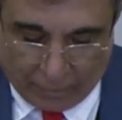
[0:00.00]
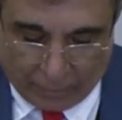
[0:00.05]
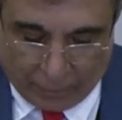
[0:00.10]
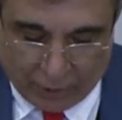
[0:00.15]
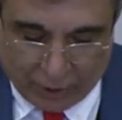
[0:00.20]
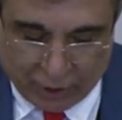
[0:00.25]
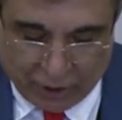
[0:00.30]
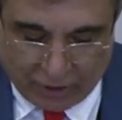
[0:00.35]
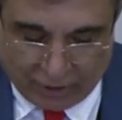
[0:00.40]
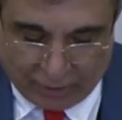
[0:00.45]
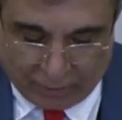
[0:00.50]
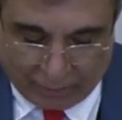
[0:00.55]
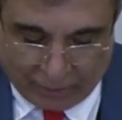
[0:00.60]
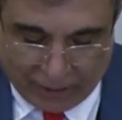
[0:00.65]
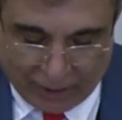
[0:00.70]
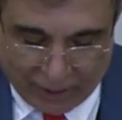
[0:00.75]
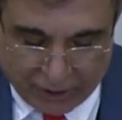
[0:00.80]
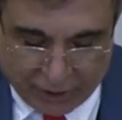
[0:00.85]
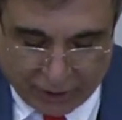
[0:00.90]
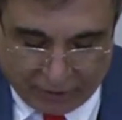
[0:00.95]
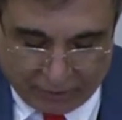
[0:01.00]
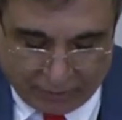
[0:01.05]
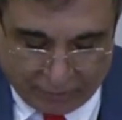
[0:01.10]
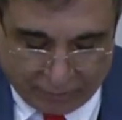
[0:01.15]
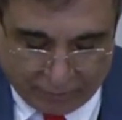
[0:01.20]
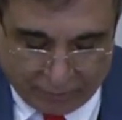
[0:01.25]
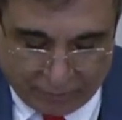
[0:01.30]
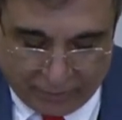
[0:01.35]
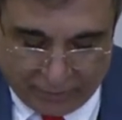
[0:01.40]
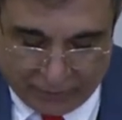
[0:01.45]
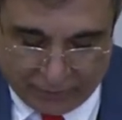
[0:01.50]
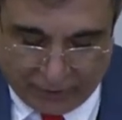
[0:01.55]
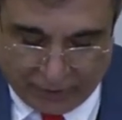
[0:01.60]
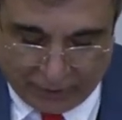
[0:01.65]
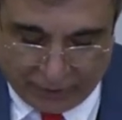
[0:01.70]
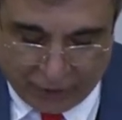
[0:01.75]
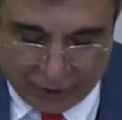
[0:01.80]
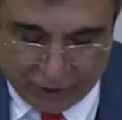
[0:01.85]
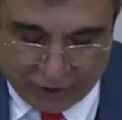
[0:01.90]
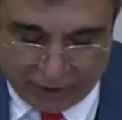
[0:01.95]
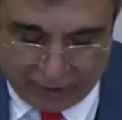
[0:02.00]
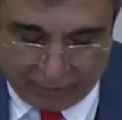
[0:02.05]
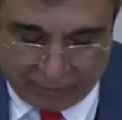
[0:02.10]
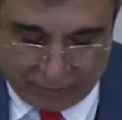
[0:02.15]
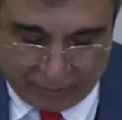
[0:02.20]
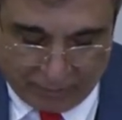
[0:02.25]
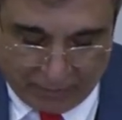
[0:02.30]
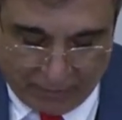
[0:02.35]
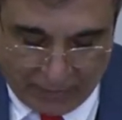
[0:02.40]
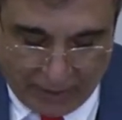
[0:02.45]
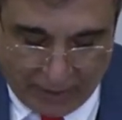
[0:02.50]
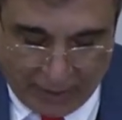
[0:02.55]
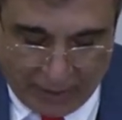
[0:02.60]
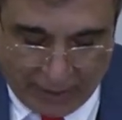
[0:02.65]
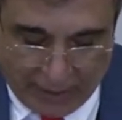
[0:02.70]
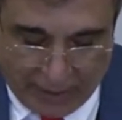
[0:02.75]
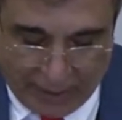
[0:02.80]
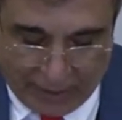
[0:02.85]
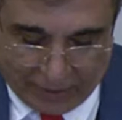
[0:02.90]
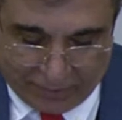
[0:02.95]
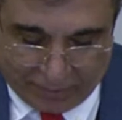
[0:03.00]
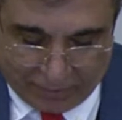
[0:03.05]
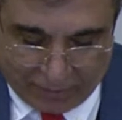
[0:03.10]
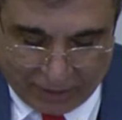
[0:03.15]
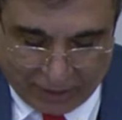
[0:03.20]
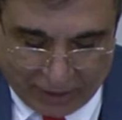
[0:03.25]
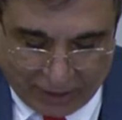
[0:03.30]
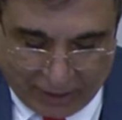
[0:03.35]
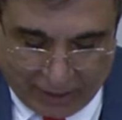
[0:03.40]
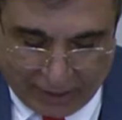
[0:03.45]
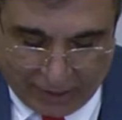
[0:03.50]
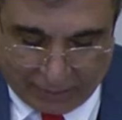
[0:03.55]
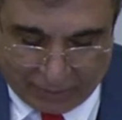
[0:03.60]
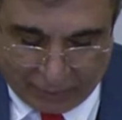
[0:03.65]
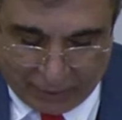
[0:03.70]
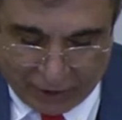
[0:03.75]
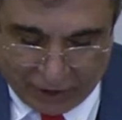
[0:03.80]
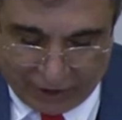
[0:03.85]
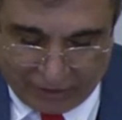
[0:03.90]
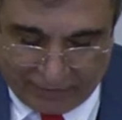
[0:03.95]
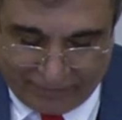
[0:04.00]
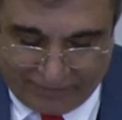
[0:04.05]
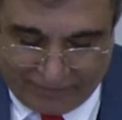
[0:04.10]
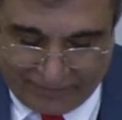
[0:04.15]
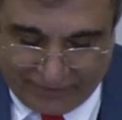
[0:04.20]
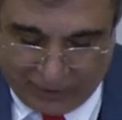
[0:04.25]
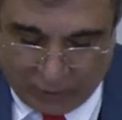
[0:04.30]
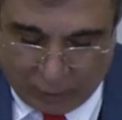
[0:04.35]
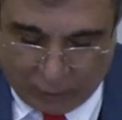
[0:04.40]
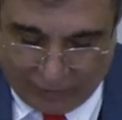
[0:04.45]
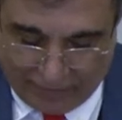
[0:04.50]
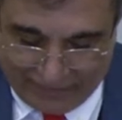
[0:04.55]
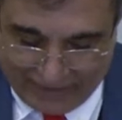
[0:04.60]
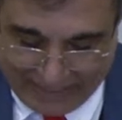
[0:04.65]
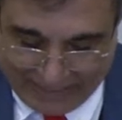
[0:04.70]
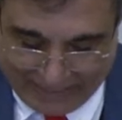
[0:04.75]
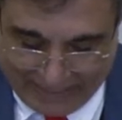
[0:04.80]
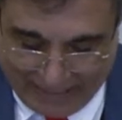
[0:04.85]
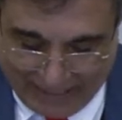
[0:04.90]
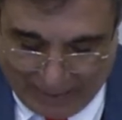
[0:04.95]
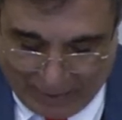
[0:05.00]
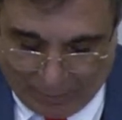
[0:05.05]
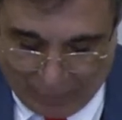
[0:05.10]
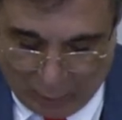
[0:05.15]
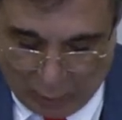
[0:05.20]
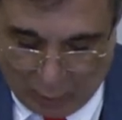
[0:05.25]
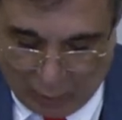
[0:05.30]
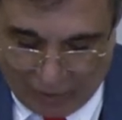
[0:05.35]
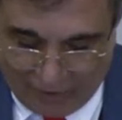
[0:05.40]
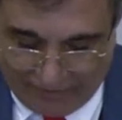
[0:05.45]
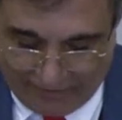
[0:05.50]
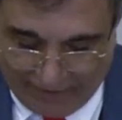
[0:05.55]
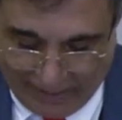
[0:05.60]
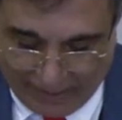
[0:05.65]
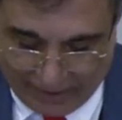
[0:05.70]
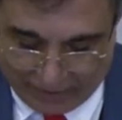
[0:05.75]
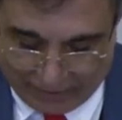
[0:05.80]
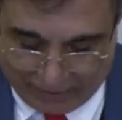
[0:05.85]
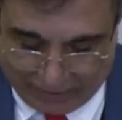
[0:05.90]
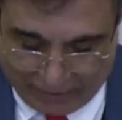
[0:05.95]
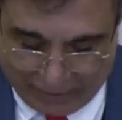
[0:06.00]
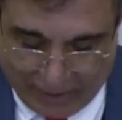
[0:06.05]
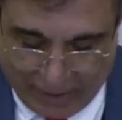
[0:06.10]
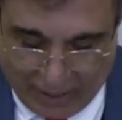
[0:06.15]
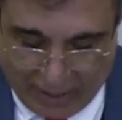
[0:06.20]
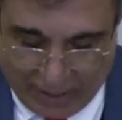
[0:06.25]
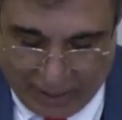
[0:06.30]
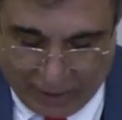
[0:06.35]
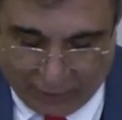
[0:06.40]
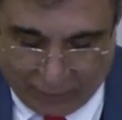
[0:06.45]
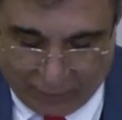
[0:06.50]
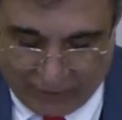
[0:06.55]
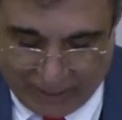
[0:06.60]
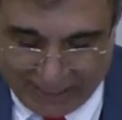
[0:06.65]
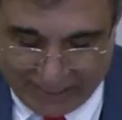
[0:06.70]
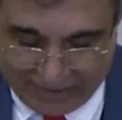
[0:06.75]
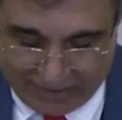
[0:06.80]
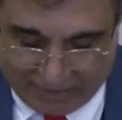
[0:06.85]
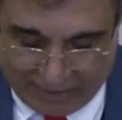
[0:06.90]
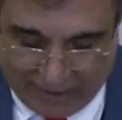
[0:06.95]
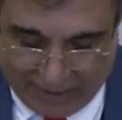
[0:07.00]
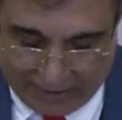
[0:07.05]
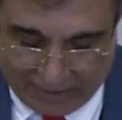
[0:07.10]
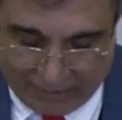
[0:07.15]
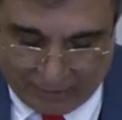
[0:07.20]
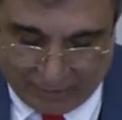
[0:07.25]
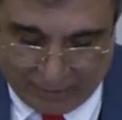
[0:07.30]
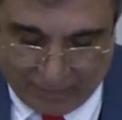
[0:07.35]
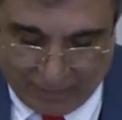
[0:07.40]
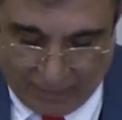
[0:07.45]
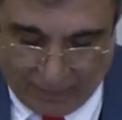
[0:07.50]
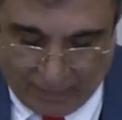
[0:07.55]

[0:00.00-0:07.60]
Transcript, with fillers: Religion, tradition, and a uh, rigid view of Islam all factor into this struggle